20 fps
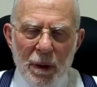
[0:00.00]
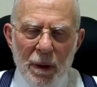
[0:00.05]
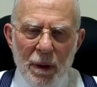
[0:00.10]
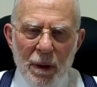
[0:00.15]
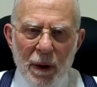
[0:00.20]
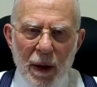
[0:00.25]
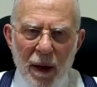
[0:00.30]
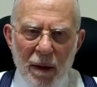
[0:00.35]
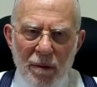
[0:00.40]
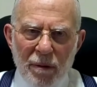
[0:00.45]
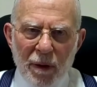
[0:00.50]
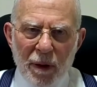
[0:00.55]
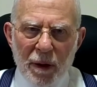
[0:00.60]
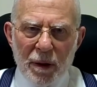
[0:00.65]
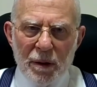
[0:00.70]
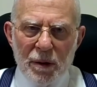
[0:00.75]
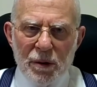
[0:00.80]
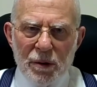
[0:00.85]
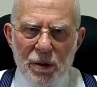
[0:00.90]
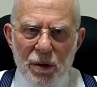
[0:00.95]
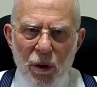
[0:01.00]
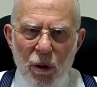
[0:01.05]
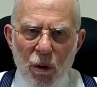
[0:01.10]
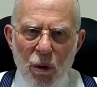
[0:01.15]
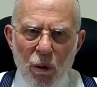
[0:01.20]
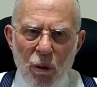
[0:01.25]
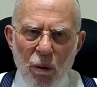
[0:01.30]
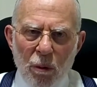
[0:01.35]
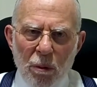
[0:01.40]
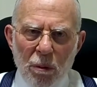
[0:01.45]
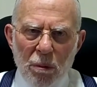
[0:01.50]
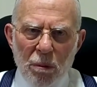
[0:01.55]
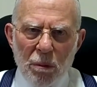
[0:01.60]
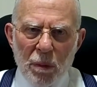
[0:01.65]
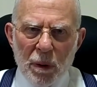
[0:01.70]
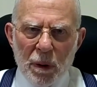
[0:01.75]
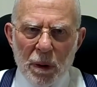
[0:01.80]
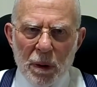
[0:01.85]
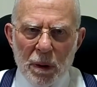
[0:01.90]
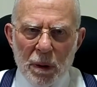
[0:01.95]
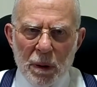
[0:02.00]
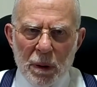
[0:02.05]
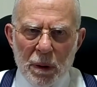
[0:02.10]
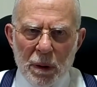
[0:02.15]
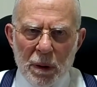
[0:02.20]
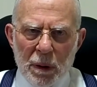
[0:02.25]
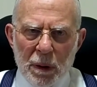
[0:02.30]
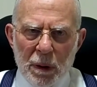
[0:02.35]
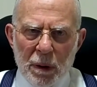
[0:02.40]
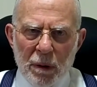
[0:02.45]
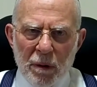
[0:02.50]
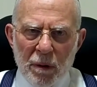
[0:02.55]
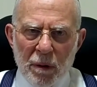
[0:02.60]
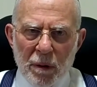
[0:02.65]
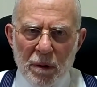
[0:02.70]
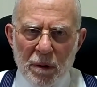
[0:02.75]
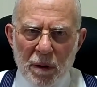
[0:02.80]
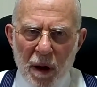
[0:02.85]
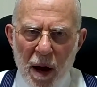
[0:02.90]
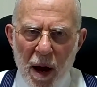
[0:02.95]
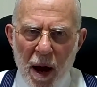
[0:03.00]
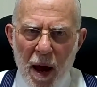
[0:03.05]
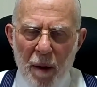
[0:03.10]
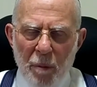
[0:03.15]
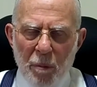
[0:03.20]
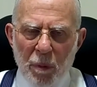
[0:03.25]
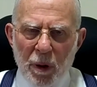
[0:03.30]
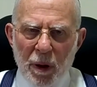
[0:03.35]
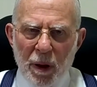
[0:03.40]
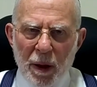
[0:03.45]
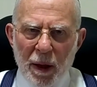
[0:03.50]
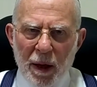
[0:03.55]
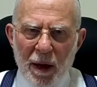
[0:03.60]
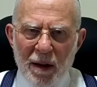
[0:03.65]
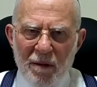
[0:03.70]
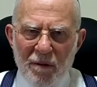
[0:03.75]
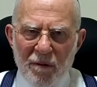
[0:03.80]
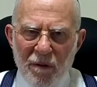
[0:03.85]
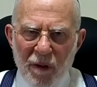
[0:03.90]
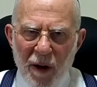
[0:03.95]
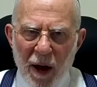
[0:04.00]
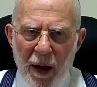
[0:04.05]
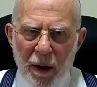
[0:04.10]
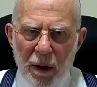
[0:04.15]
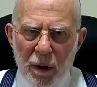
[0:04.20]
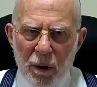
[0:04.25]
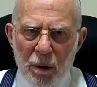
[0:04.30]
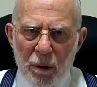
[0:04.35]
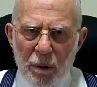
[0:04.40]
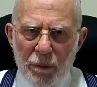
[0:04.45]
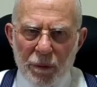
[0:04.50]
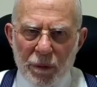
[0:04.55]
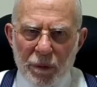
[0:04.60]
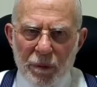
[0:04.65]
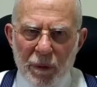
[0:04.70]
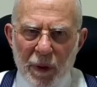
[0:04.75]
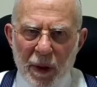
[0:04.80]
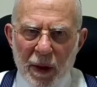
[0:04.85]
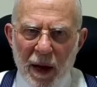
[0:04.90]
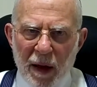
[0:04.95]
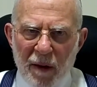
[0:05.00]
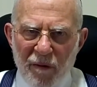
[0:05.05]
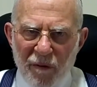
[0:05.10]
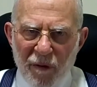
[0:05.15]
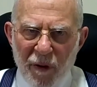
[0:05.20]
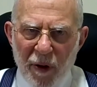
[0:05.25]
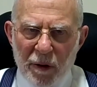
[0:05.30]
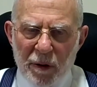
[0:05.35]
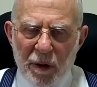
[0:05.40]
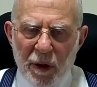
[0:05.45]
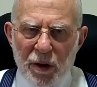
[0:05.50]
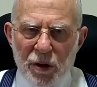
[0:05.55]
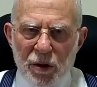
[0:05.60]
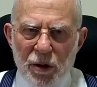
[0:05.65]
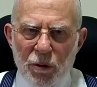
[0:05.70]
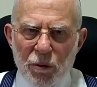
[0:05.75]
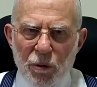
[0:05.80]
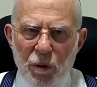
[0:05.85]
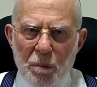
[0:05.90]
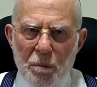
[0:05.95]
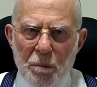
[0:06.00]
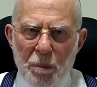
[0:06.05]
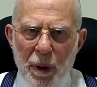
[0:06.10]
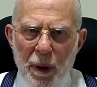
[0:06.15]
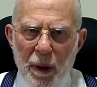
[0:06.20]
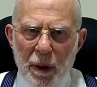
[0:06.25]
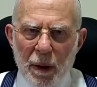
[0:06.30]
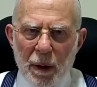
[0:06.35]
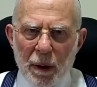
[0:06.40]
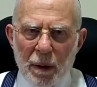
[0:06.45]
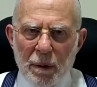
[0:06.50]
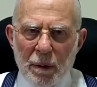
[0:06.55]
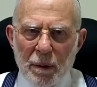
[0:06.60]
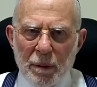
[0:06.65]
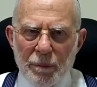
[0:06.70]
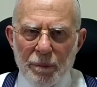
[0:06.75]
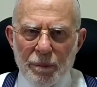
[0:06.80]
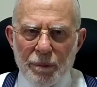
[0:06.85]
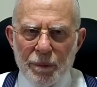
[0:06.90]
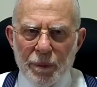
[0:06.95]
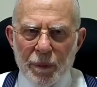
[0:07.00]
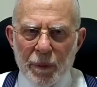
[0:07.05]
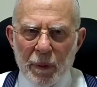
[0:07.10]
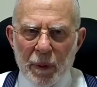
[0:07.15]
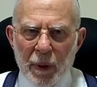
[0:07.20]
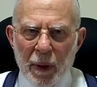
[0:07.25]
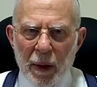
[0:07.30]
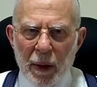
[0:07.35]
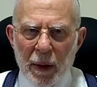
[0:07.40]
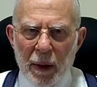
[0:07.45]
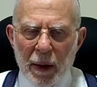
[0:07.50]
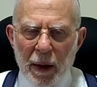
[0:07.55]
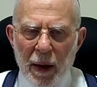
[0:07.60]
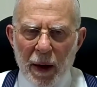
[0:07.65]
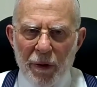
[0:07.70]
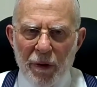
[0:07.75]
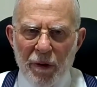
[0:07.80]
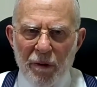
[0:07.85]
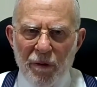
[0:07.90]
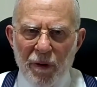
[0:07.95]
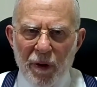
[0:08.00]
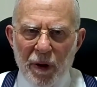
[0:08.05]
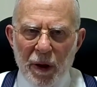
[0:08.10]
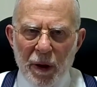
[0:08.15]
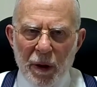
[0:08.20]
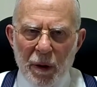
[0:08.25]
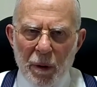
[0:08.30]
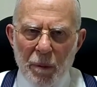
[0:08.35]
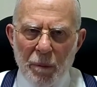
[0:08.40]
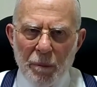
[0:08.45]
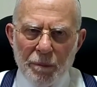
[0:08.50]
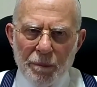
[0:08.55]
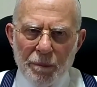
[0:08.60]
I think, is so timely and vital that I felt I should repeat it on the video.